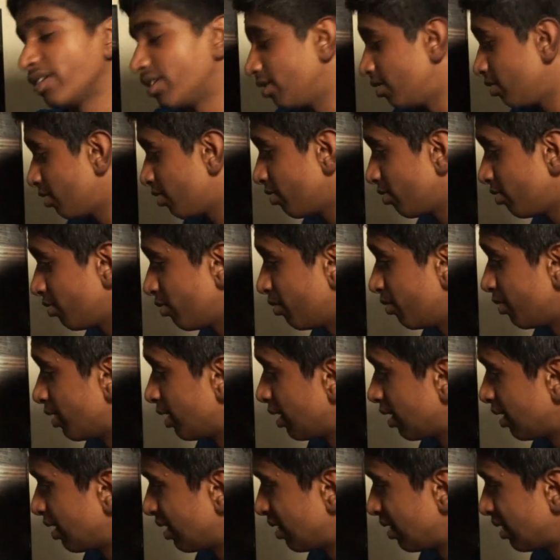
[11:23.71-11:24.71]
and you can
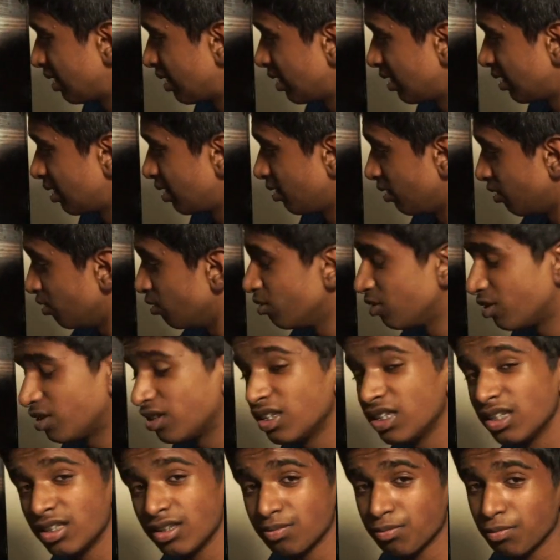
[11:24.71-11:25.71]
use
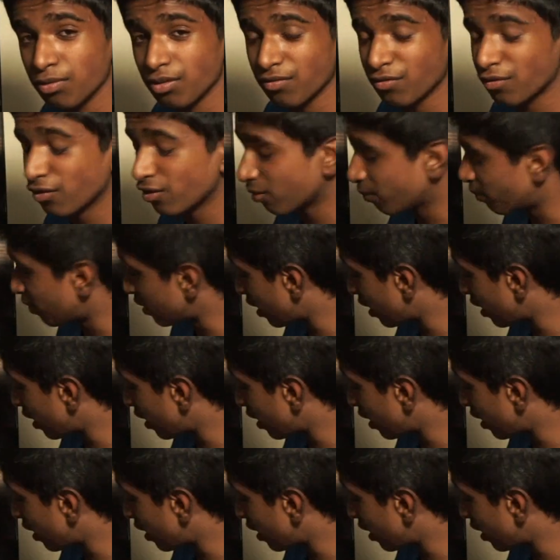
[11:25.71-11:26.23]
these peripherals.